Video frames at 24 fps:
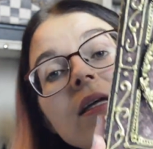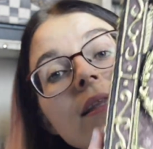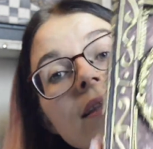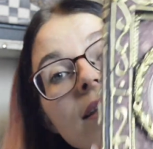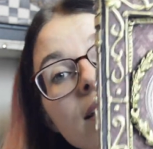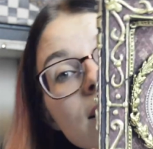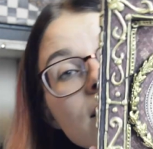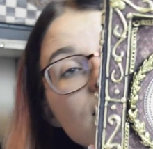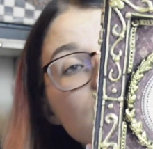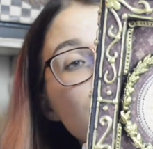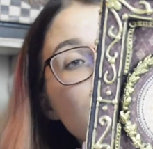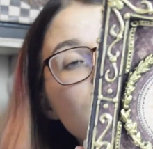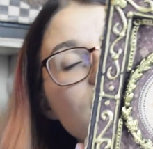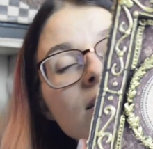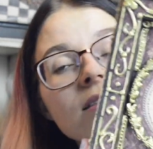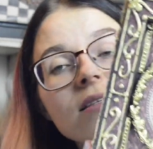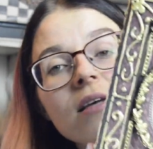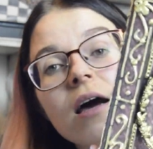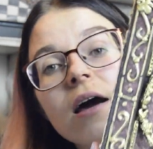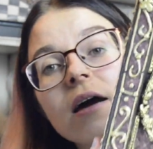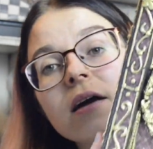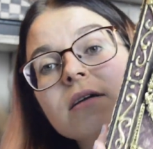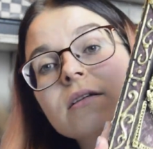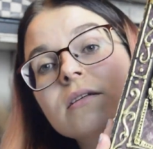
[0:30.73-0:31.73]
this
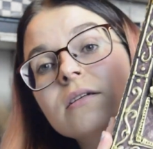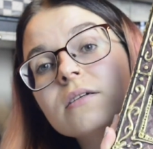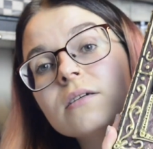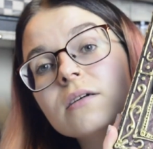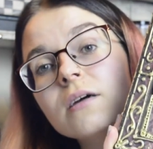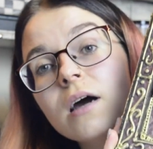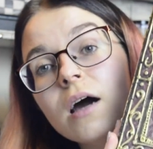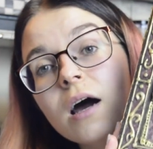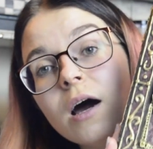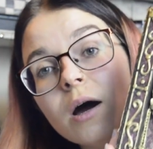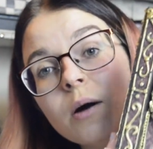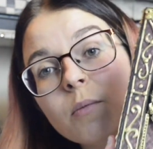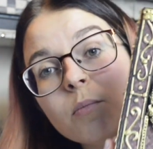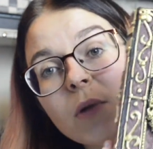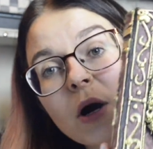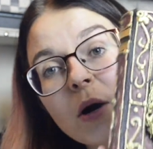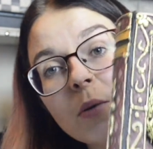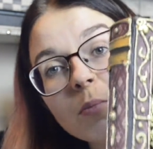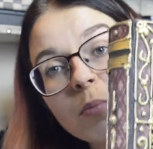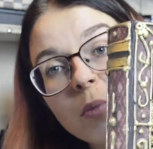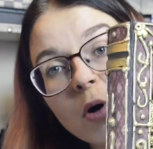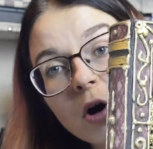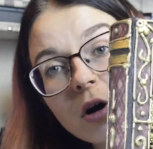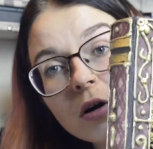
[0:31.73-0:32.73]
exact
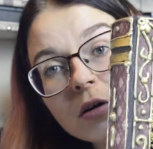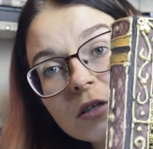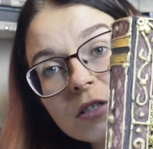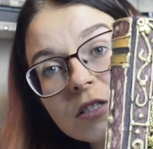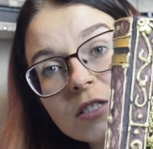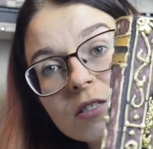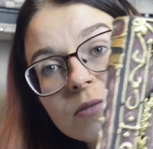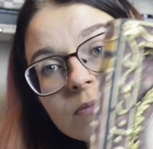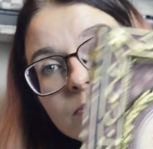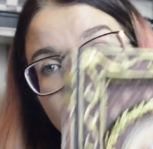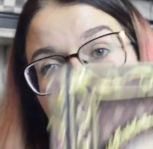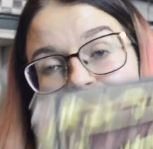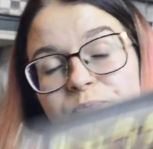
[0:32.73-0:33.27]
box.